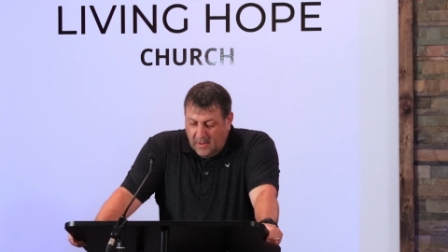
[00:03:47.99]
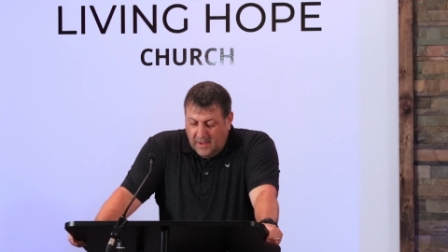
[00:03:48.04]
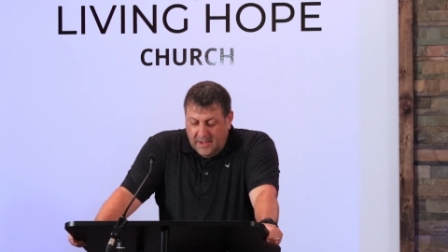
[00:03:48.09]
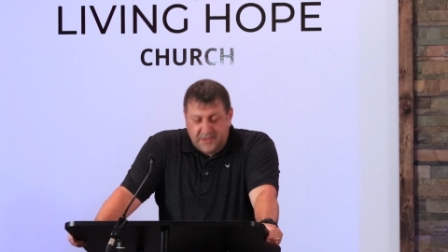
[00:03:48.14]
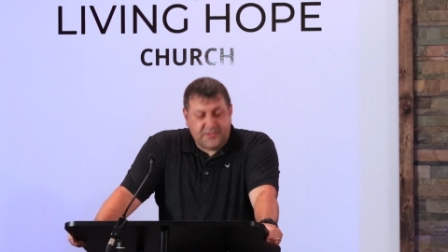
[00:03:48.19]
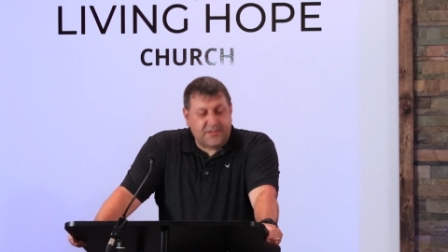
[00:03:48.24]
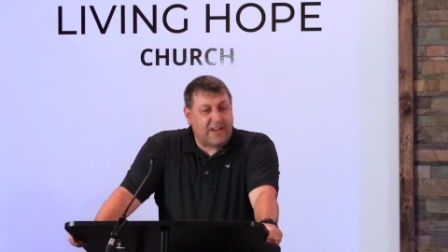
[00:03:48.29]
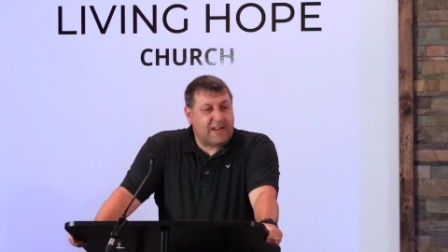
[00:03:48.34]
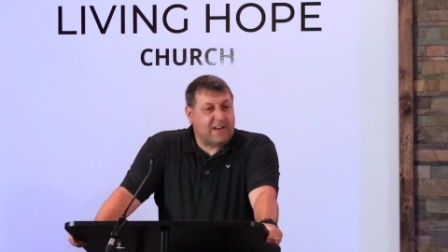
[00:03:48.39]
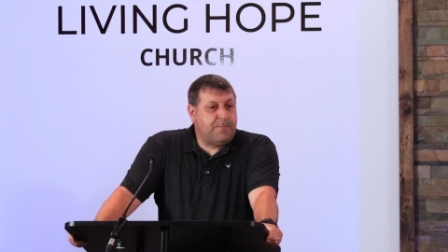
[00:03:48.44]

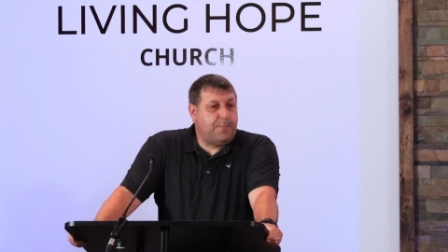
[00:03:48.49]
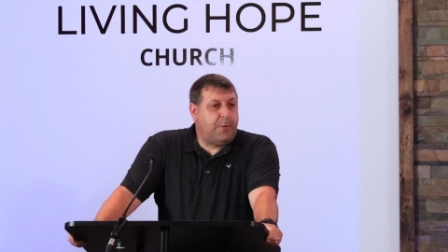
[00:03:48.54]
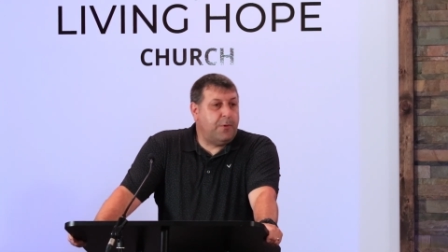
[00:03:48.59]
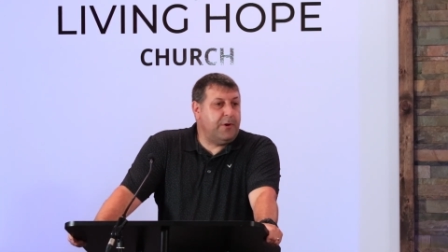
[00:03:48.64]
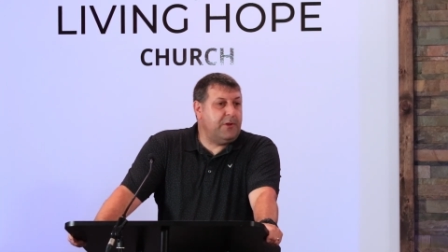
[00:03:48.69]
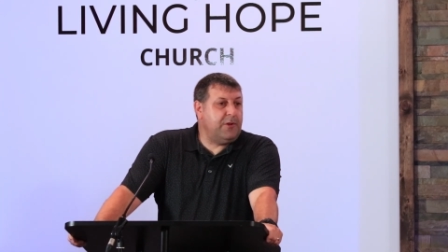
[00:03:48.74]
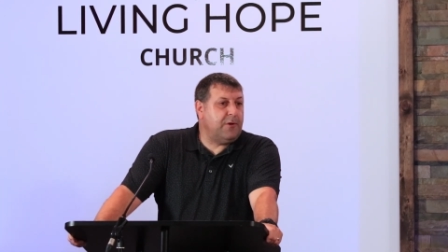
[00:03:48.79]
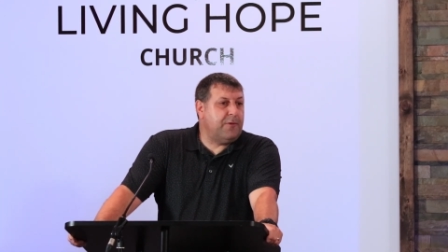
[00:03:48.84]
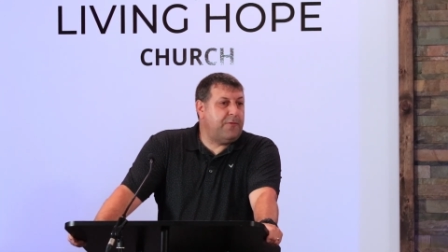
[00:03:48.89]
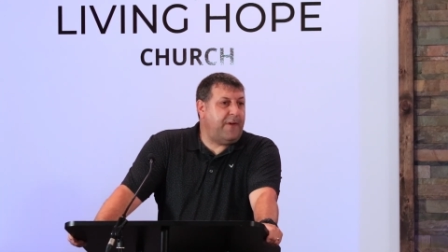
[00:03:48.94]
instead of
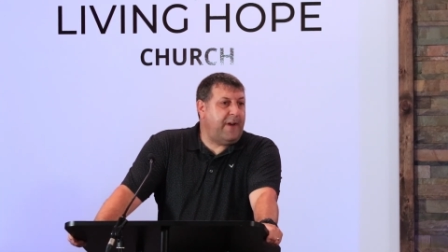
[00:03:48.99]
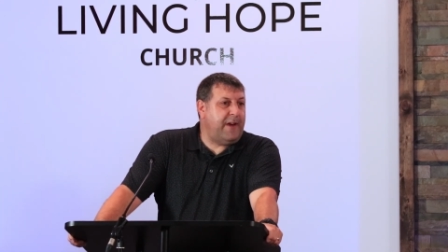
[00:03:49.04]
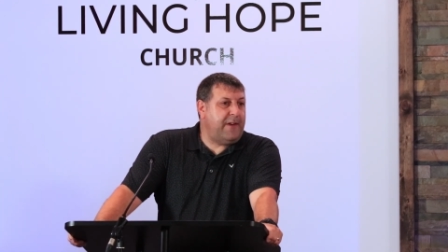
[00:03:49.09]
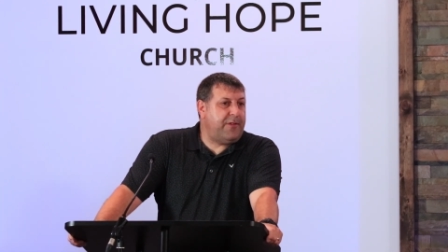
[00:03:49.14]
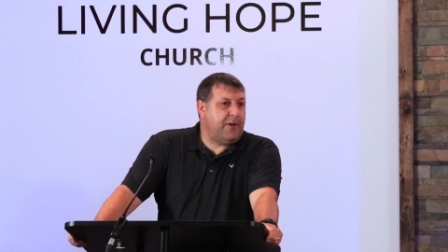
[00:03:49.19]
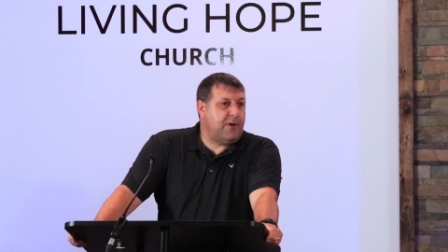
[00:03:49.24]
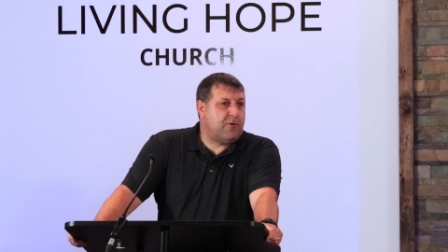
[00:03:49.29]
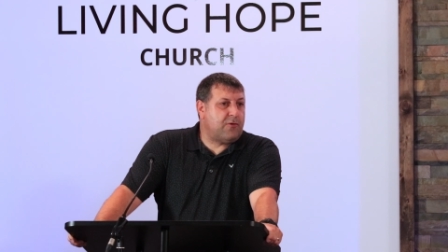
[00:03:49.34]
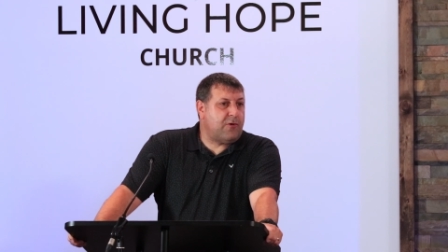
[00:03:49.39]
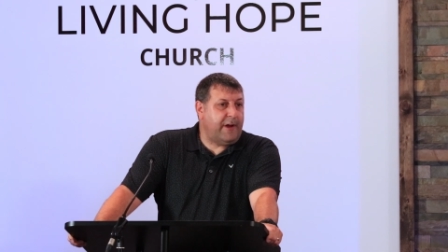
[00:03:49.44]
putting their
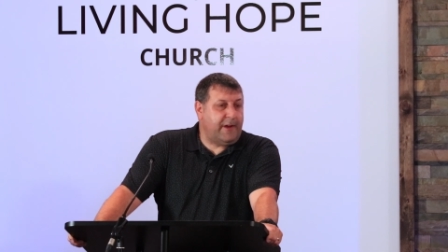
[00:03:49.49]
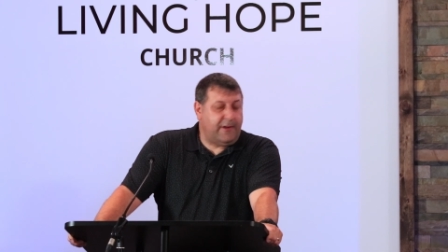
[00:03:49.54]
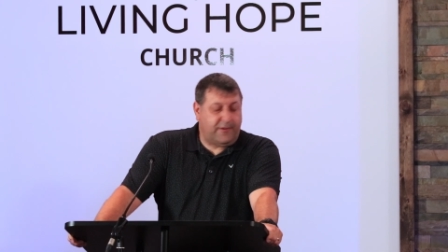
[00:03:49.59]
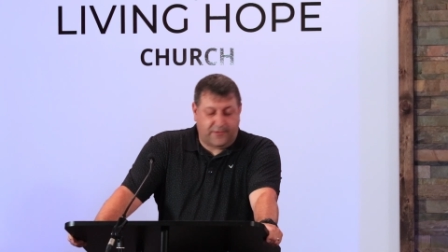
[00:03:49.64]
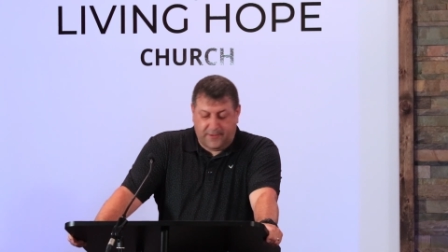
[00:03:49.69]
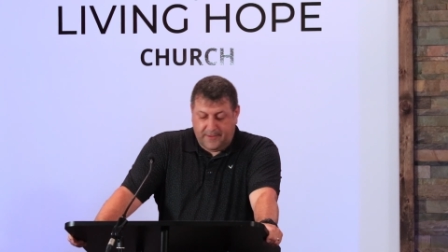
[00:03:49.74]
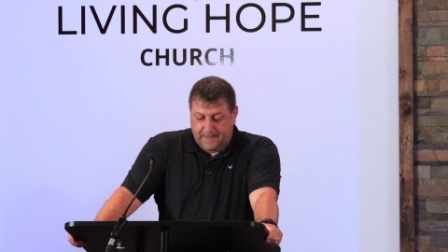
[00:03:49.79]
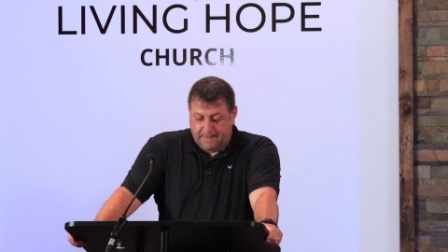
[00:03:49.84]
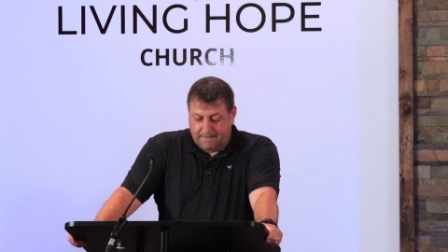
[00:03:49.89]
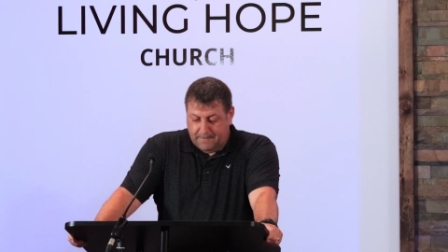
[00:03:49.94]
faith in
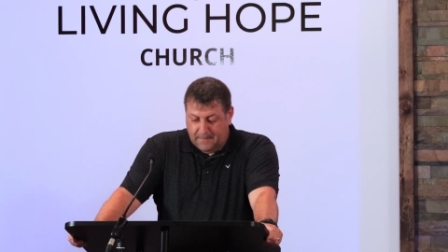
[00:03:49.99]
Christ.